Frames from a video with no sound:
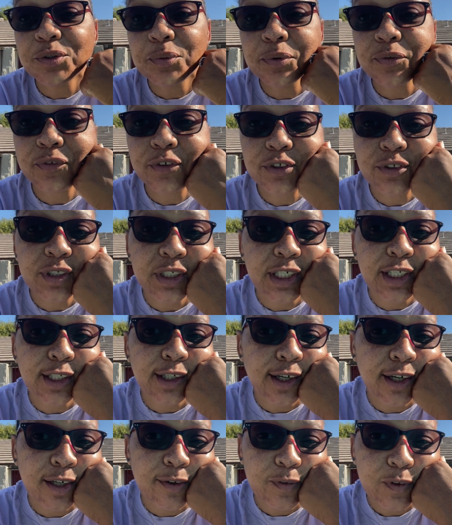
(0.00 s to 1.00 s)
refused to get in the
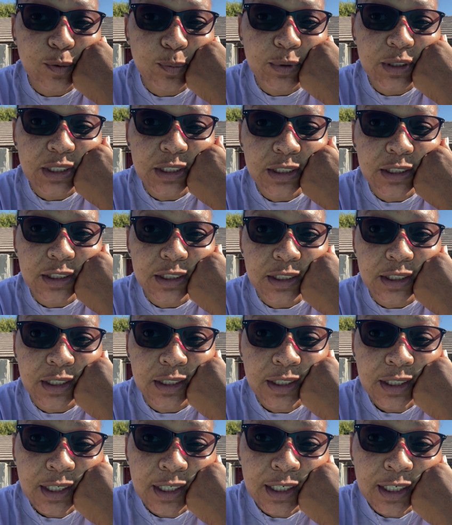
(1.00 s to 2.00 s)
car with me.
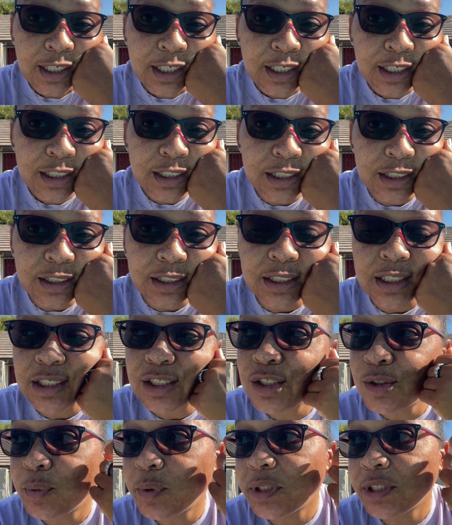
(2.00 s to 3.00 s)
She said
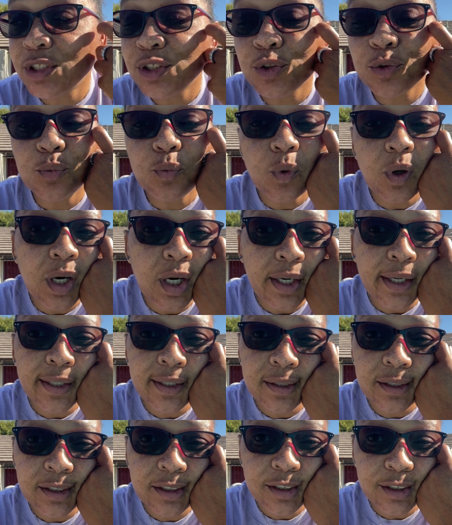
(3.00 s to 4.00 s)
she wanted to walk
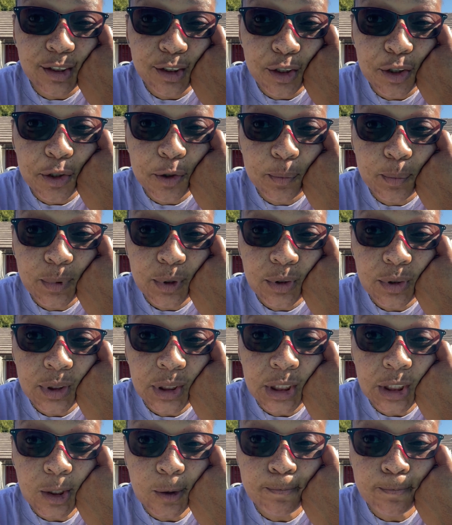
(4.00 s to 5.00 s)
and listen to her music.